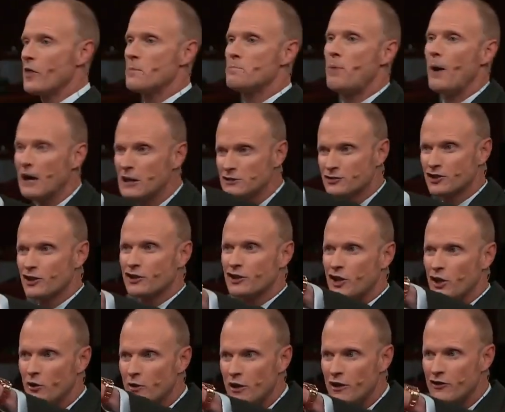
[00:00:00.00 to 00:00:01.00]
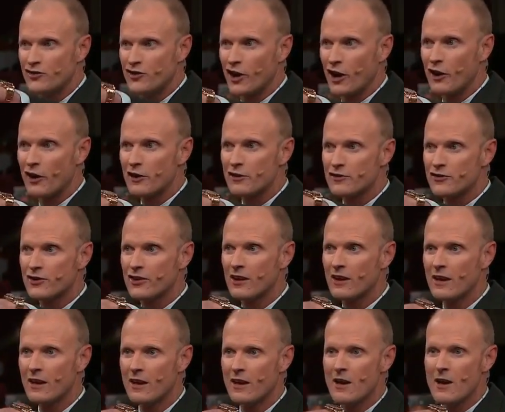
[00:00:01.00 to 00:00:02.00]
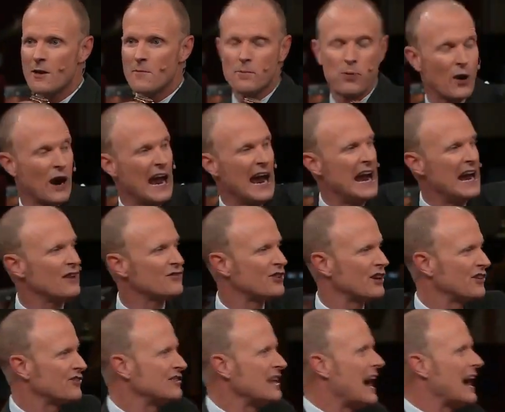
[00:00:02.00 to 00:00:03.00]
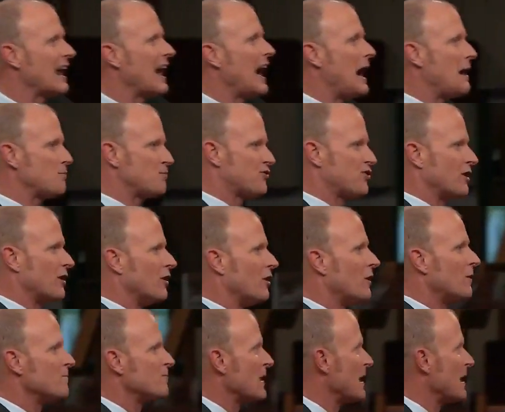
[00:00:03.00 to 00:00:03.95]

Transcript: persecuted church, praise is not optional.